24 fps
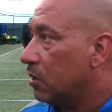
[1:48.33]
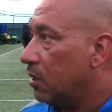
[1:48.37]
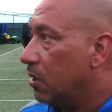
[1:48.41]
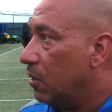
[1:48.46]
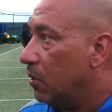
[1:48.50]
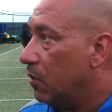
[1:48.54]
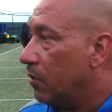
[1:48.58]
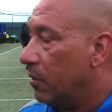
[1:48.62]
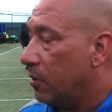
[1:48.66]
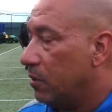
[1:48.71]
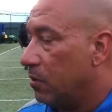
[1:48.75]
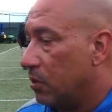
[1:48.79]
You
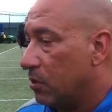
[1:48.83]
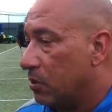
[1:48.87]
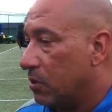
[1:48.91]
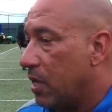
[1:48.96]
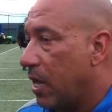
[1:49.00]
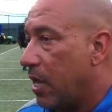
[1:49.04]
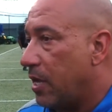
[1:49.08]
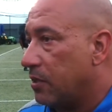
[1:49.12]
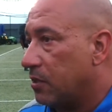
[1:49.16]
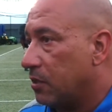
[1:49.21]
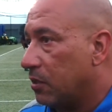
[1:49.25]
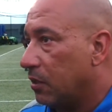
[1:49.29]
know, those
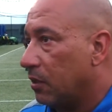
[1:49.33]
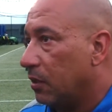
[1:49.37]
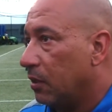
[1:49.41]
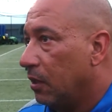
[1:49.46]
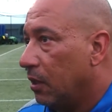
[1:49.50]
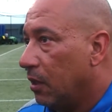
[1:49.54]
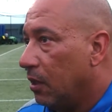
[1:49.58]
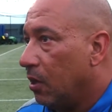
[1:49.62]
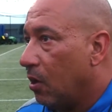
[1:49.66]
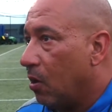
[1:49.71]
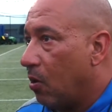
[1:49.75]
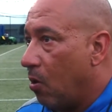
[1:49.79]
guys are
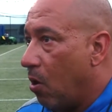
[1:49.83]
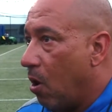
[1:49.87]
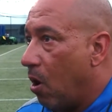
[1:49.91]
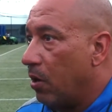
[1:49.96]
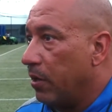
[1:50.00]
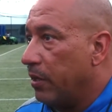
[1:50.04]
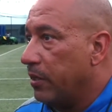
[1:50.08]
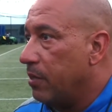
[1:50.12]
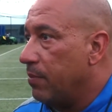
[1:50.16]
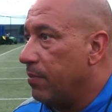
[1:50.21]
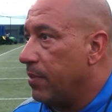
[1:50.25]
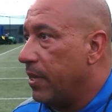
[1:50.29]

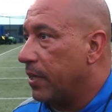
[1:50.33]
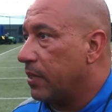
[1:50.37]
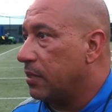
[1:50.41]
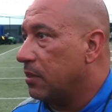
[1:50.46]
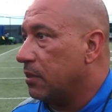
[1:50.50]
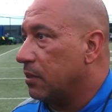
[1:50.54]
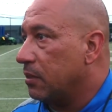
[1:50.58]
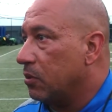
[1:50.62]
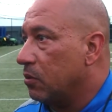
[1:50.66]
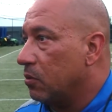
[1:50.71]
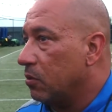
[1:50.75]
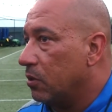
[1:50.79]
all in the
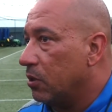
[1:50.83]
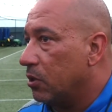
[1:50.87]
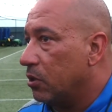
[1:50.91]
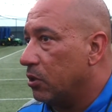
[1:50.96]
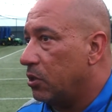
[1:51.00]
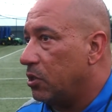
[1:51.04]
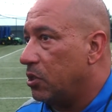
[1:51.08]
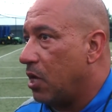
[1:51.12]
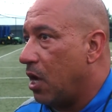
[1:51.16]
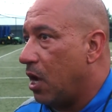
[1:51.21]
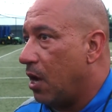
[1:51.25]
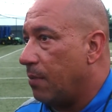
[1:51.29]
mix and doing a
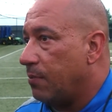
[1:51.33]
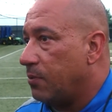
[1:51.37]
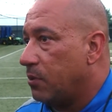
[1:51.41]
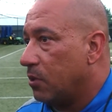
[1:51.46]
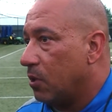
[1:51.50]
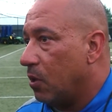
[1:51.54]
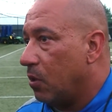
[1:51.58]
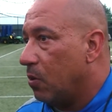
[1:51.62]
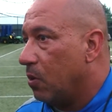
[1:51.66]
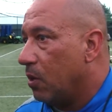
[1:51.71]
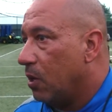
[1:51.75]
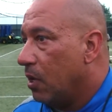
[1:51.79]
good job.
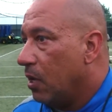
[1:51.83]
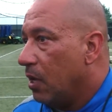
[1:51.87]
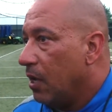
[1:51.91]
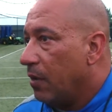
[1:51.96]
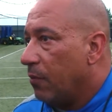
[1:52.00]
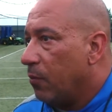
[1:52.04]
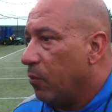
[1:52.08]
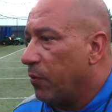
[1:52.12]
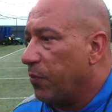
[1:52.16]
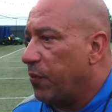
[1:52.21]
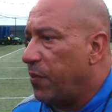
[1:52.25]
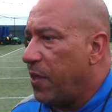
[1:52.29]
So
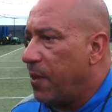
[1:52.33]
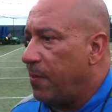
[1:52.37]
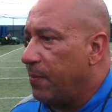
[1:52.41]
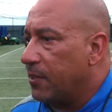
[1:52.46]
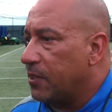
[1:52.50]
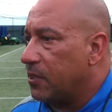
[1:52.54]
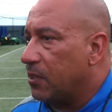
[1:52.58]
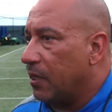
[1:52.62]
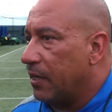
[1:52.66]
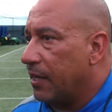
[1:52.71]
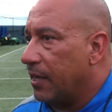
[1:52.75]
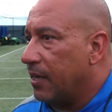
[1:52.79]
with them,
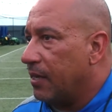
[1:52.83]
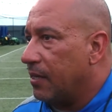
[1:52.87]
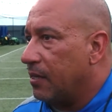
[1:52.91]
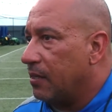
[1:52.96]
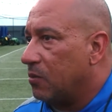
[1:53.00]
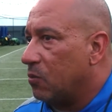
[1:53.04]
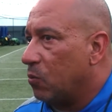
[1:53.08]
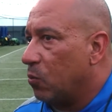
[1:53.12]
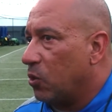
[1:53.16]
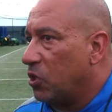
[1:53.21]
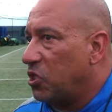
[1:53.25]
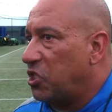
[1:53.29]
it's,
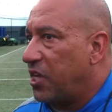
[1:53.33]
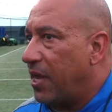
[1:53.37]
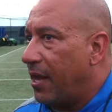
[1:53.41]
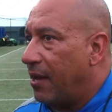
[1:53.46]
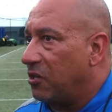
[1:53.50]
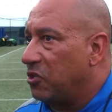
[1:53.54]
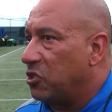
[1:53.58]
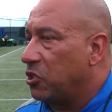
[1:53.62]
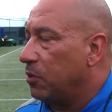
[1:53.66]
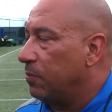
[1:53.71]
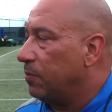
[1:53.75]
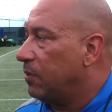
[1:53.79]
again, we're
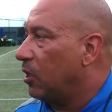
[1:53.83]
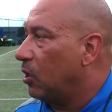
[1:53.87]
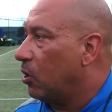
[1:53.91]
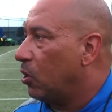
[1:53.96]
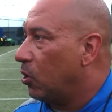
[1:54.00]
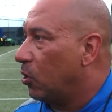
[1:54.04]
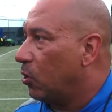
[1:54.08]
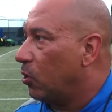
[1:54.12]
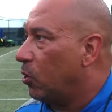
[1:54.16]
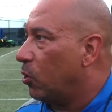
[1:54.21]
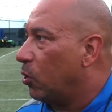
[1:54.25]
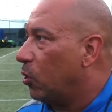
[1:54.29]
challenging them to
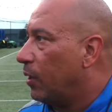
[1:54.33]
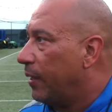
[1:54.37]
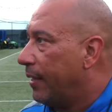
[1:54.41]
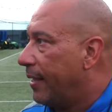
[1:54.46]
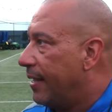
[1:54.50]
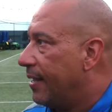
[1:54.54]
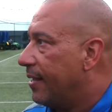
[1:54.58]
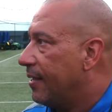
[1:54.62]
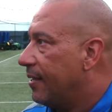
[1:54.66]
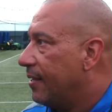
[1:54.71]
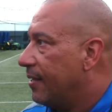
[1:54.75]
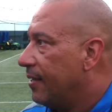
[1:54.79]
learn
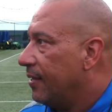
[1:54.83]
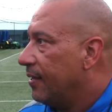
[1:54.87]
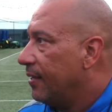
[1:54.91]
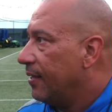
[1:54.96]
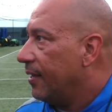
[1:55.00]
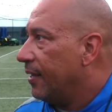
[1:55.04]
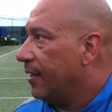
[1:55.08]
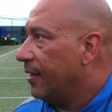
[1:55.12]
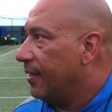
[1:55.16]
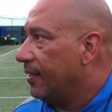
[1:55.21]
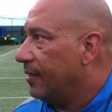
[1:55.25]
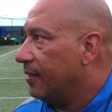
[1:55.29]
early
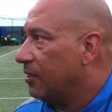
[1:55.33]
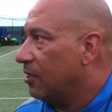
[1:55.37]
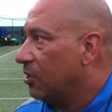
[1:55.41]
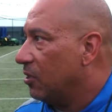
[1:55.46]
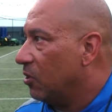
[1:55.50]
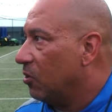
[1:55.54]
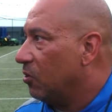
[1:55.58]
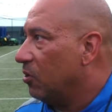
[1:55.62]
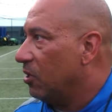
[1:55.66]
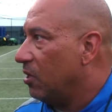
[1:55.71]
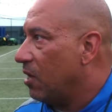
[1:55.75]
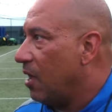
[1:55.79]
and to
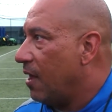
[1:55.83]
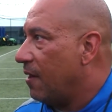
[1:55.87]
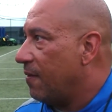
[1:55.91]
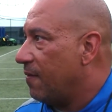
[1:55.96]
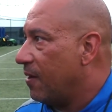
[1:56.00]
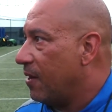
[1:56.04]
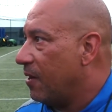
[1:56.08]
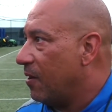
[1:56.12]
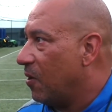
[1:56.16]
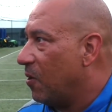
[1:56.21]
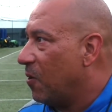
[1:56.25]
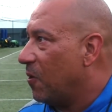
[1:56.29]
learn a lot
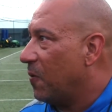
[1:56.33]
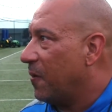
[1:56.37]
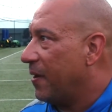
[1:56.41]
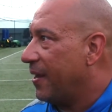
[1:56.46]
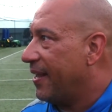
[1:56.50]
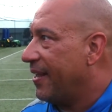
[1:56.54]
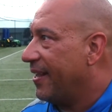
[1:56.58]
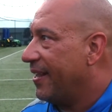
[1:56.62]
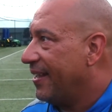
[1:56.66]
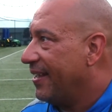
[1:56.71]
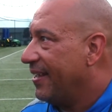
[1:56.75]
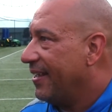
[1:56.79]
in a
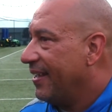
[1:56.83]
hurry.